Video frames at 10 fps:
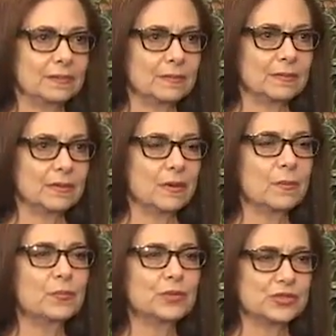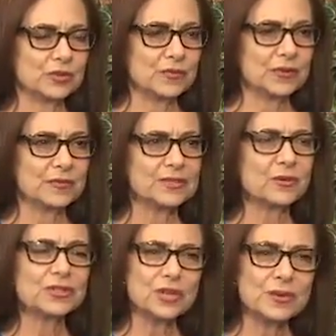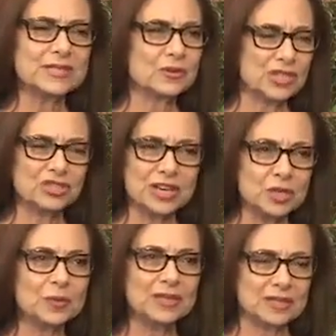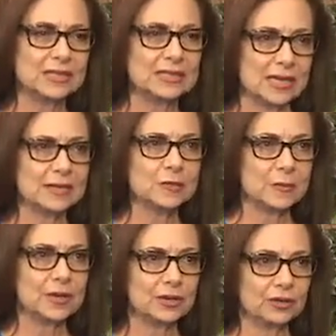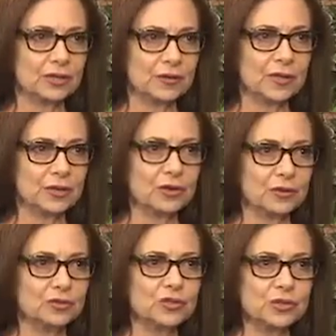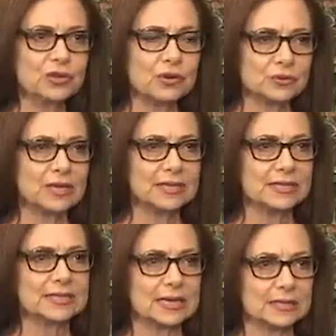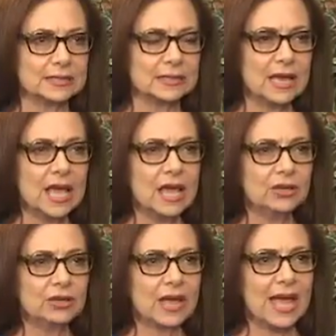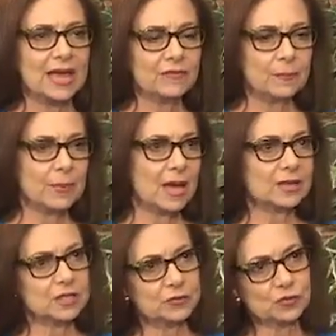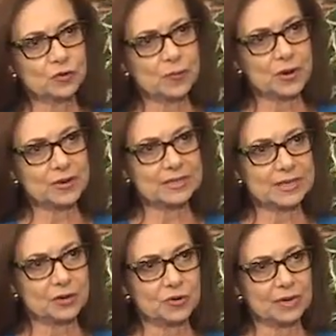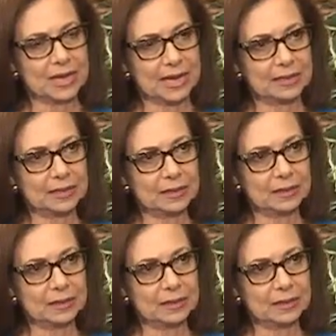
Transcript: preservatives. Preservatives. Yeah. Also, it's genuinely going to taste better. It, you know, do your own taste test. Sure. Have a box of strawberries that are organic,